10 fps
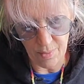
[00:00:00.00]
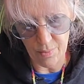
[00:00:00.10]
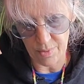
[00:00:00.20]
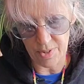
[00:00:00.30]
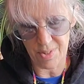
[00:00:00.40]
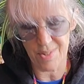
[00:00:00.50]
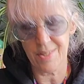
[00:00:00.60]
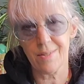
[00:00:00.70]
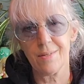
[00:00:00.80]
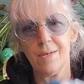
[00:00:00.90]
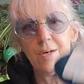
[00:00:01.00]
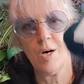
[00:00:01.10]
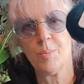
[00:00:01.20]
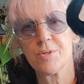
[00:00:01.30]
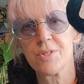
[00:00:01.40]
oh, this is like
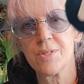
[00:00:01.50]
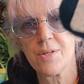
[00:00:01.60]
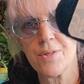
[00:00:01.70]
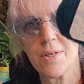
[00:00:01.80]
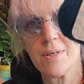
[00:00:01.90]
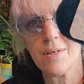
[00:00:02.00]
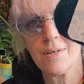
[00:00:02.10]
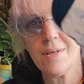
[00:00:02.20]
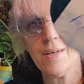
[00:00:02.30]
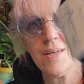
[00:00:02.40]
almost nothing.